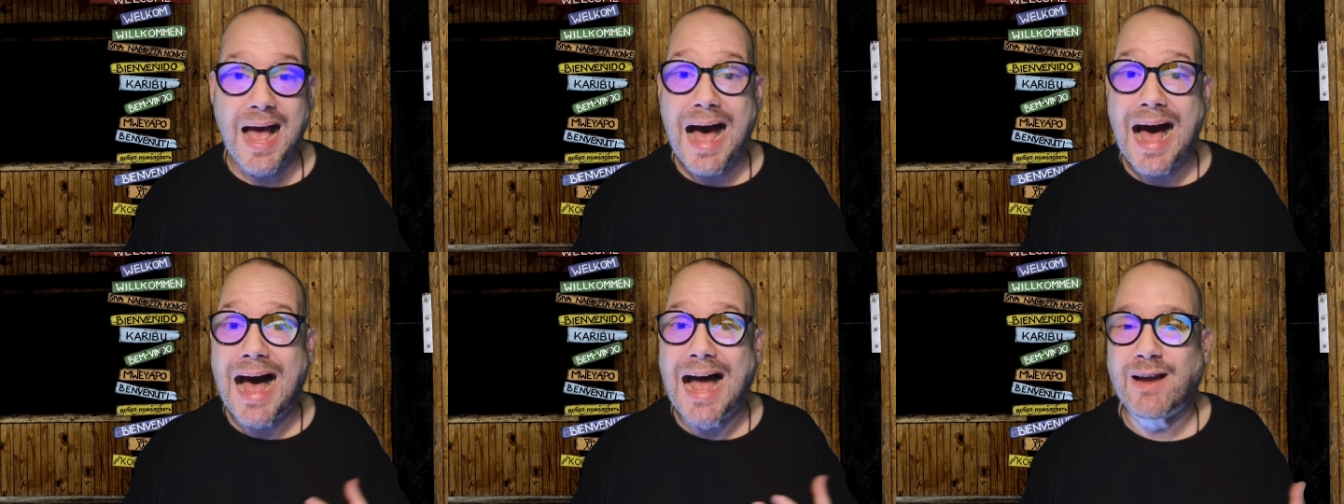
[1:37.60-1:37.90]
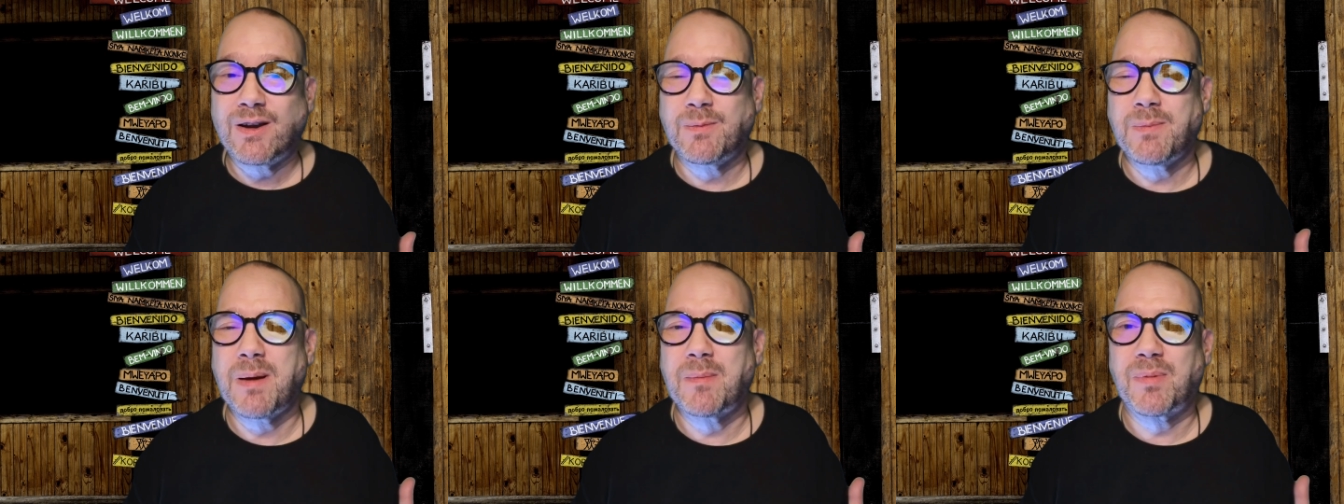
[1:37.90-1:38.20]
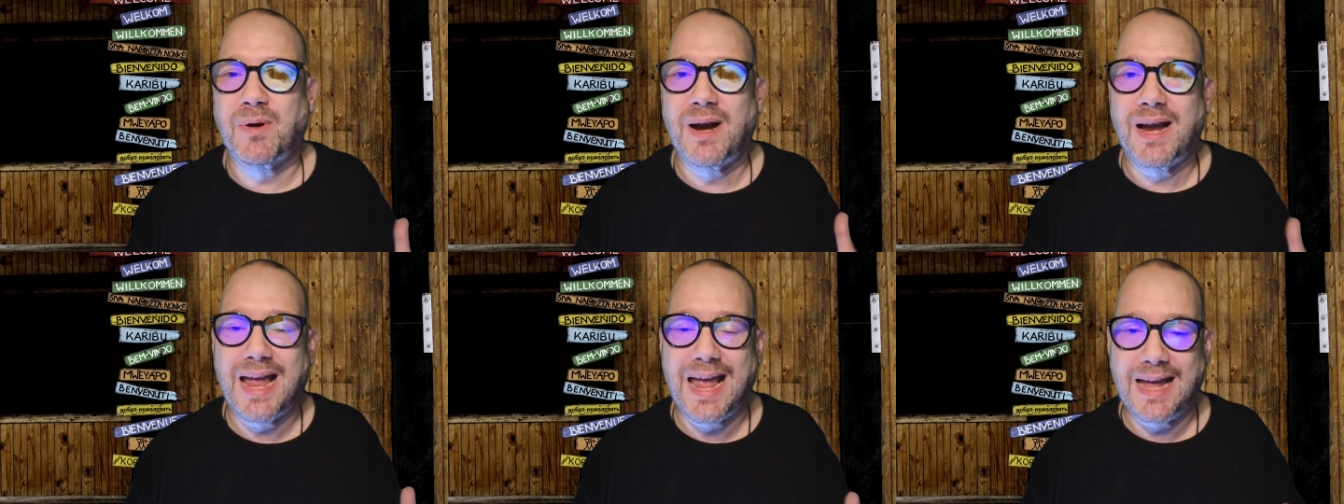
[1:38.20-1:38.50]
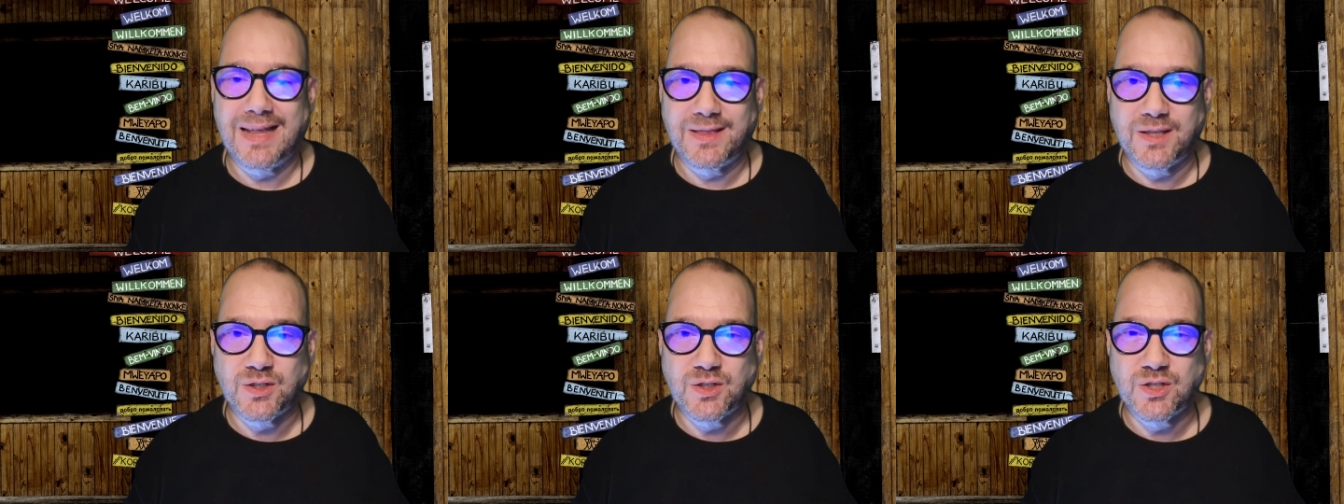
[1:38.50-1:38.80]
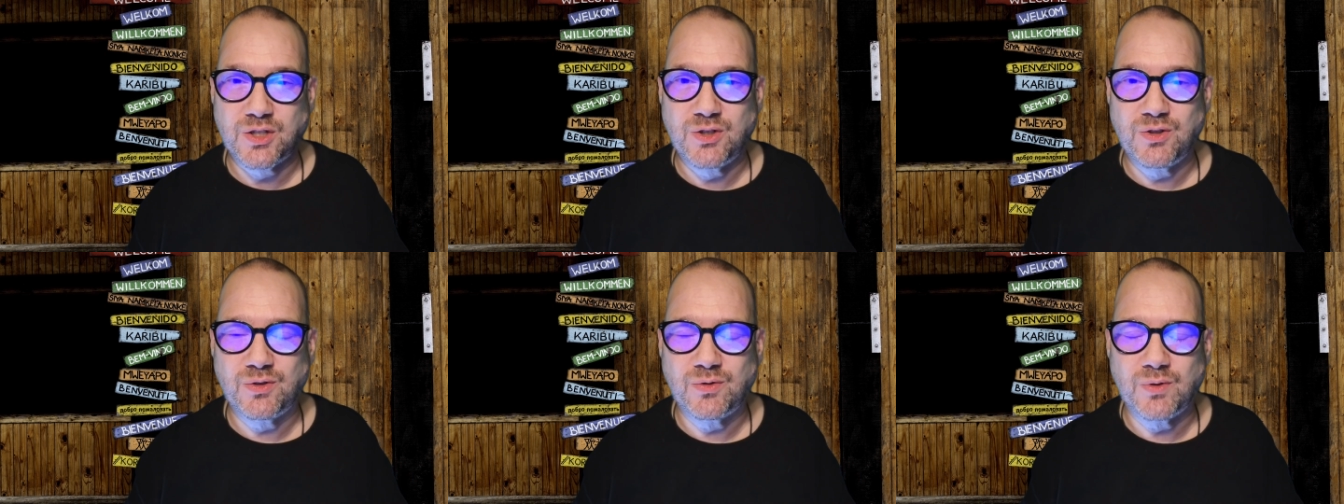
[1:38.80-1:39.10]
I remember I had this
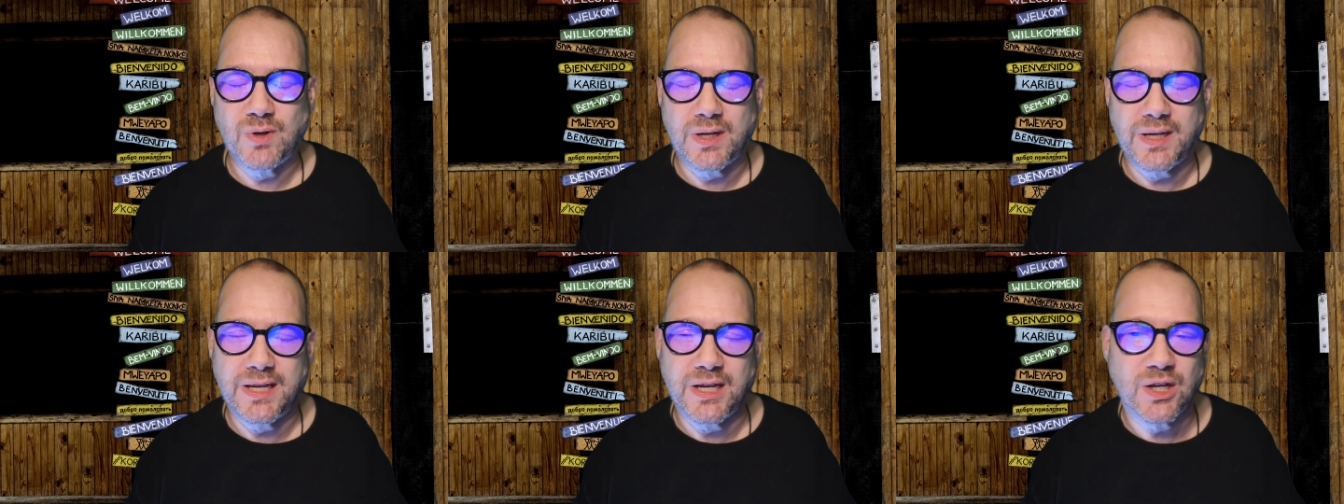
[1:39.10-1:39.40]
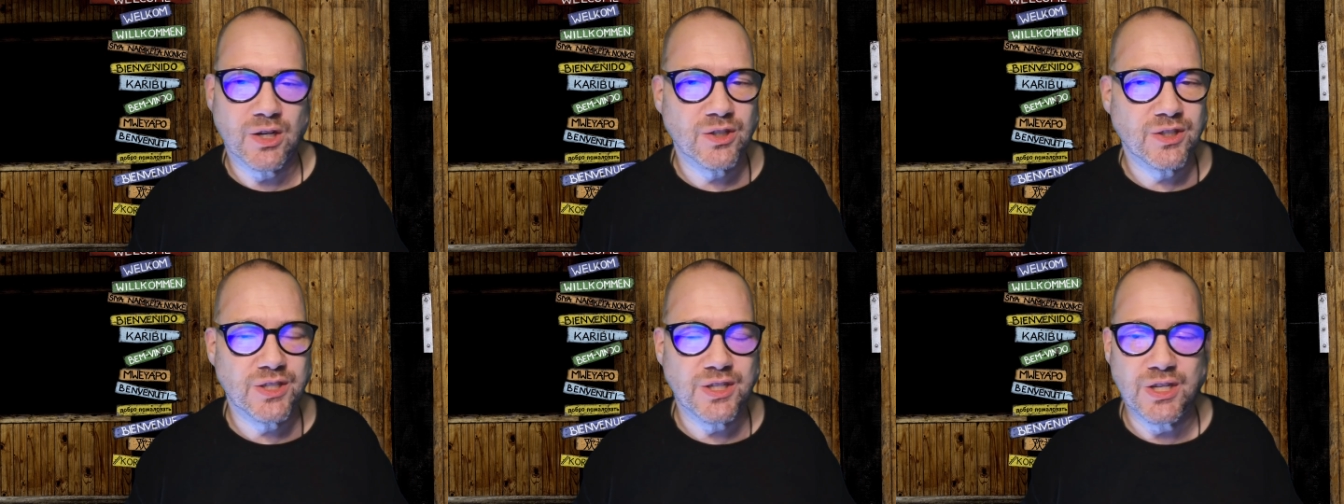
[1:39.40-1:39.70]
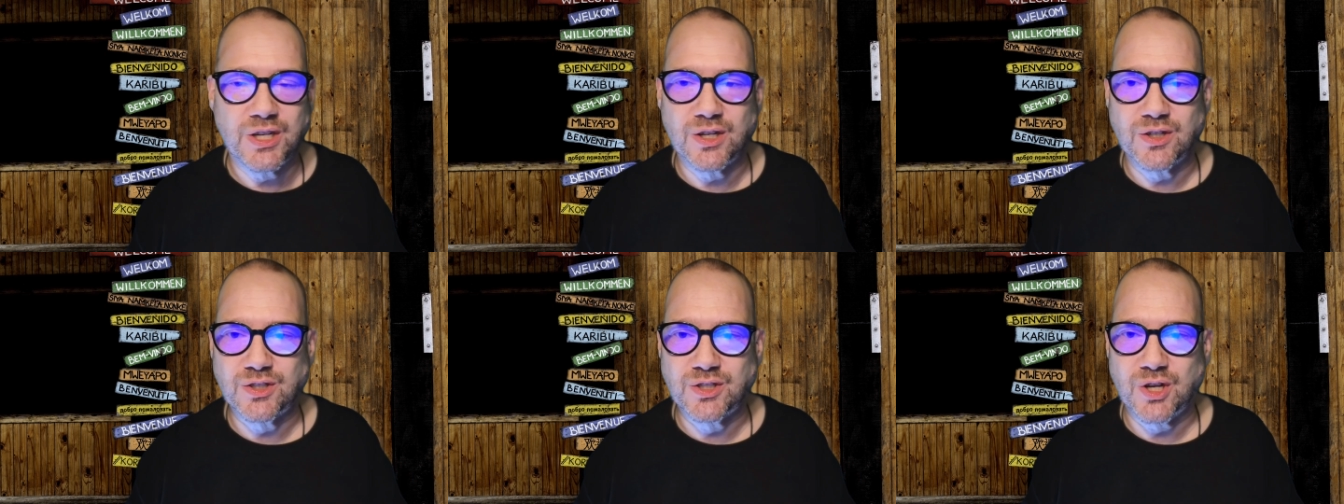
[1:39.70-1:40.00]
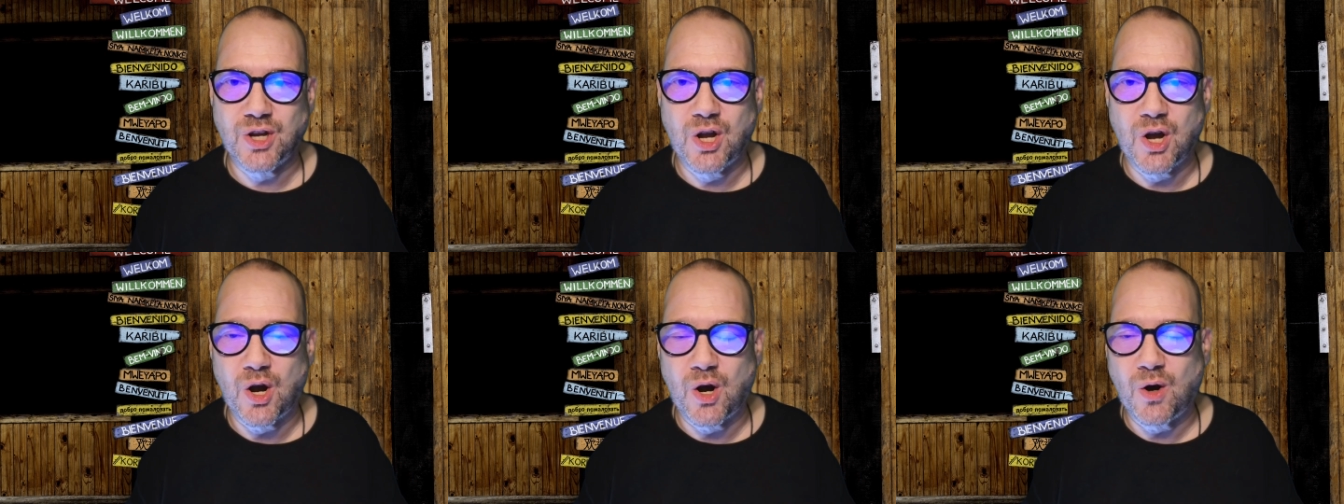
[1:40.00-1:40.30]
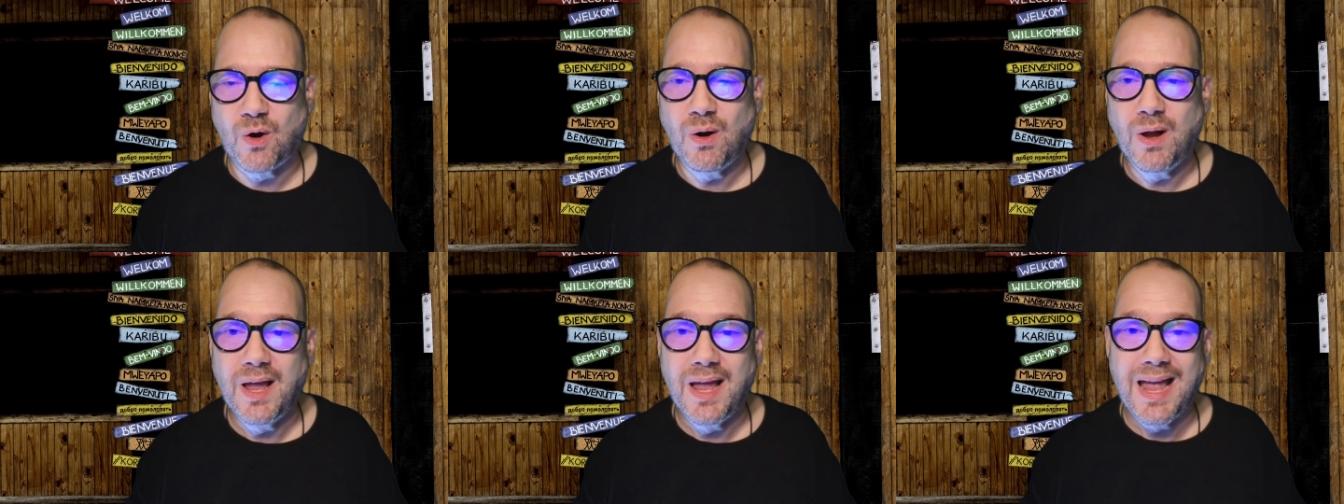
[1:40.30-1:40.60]
student years and years
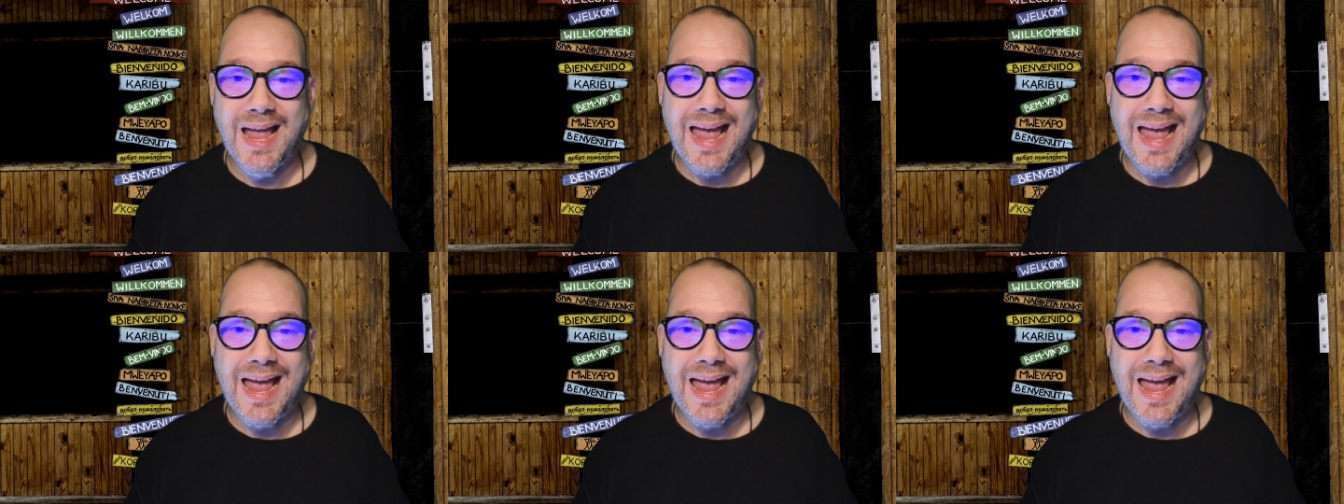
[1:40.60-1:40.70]
ago,